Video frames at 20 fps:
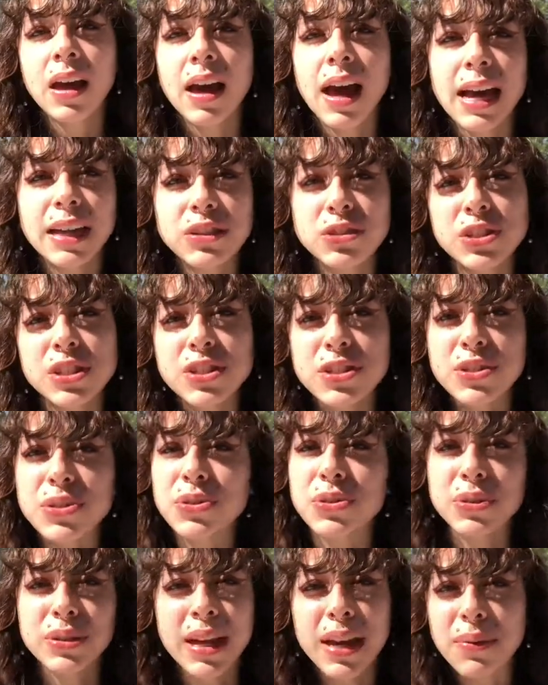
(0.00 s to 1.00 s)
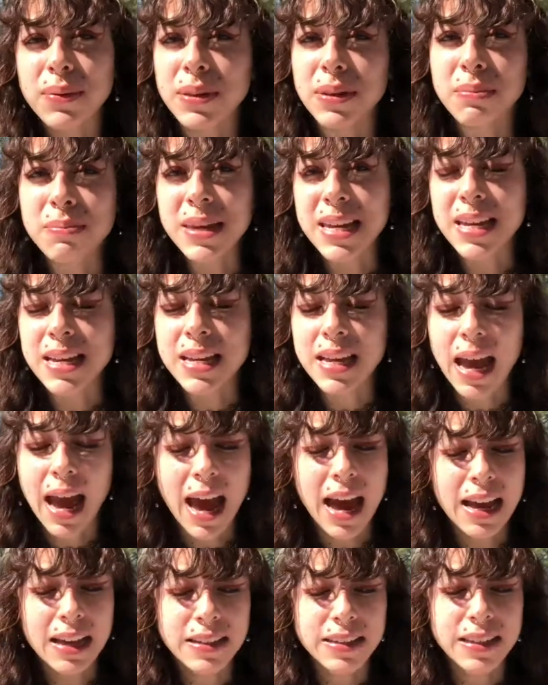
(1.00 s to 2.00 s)
I usually do create with me
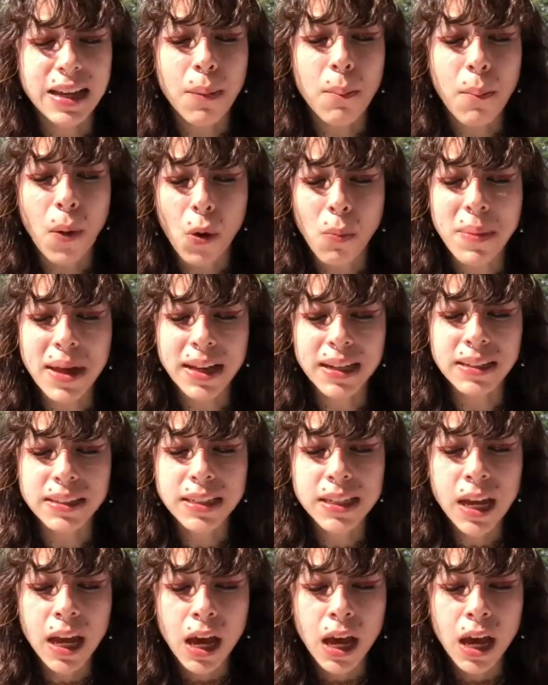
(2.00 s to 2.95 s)
as a moment